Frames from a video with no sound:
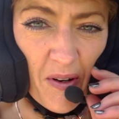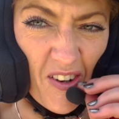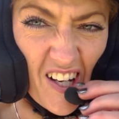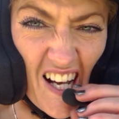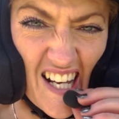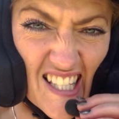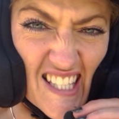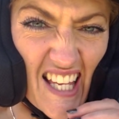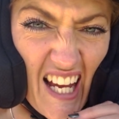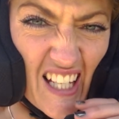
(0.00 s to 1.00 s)
We're on our
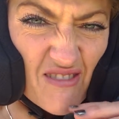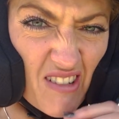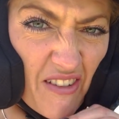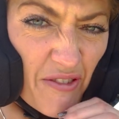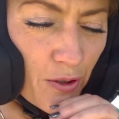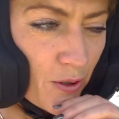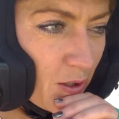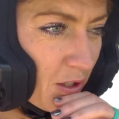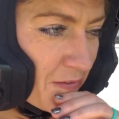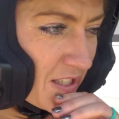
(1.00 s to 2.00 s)
second refuel of the